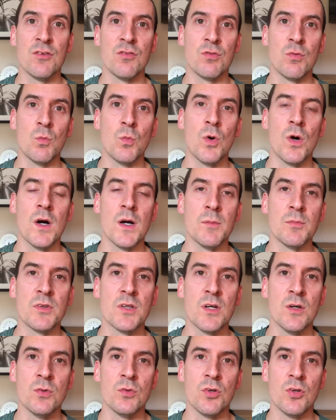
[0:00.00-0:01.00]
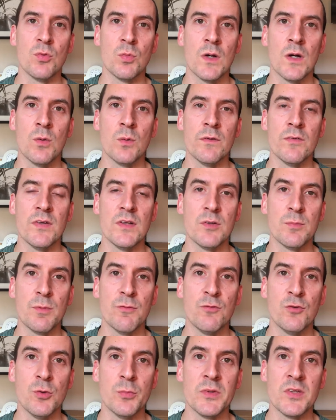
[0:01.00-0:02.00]
from what I'm told as well, with his
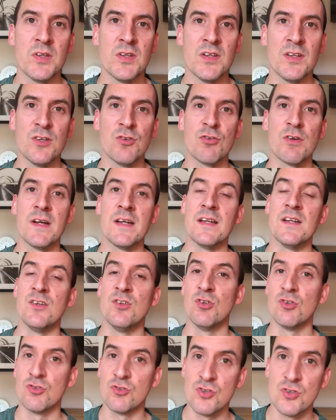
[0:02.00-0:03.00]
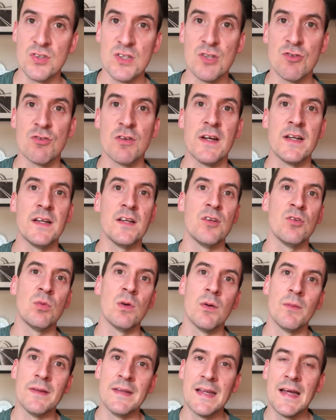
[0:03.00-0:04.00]
performances in training, not just in training as
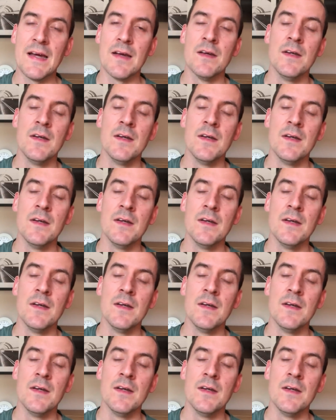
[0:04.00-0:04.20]
well, in that